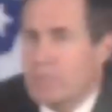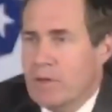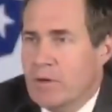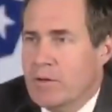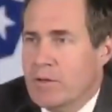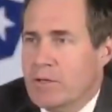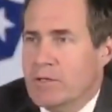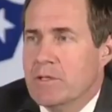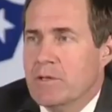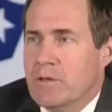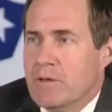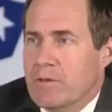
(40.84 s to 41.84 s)
know is
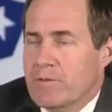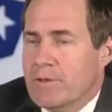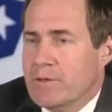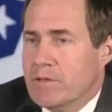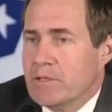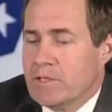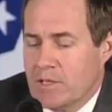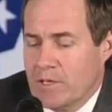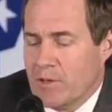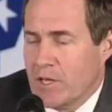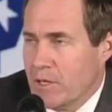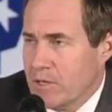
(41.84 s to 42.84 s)
that this team
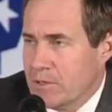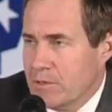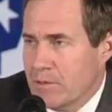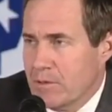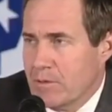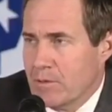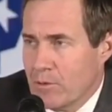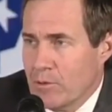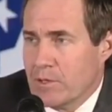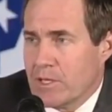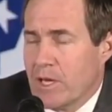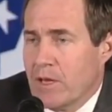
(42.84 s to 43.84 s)
has
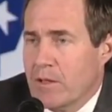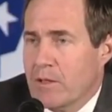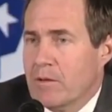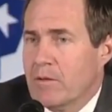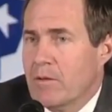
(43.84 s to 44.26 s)
good talent